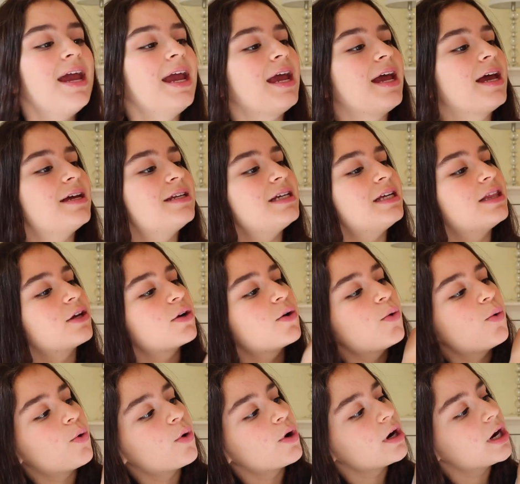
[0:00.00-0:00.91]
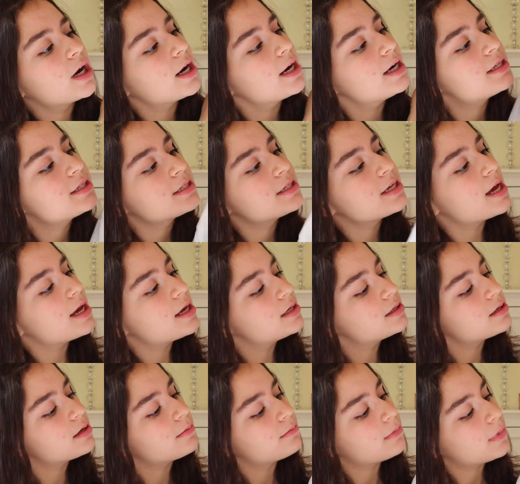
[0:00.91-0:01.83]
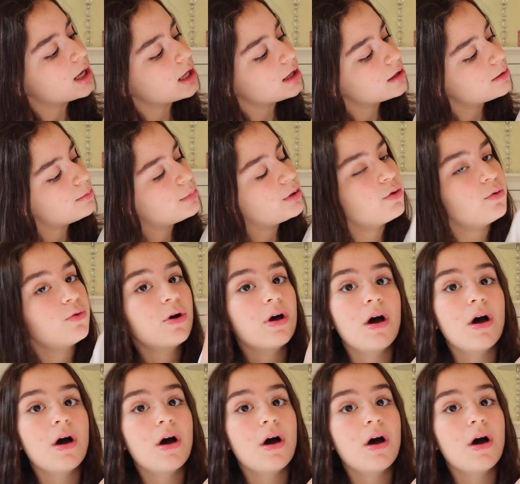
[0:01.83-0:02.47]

And in the corner it says Malibu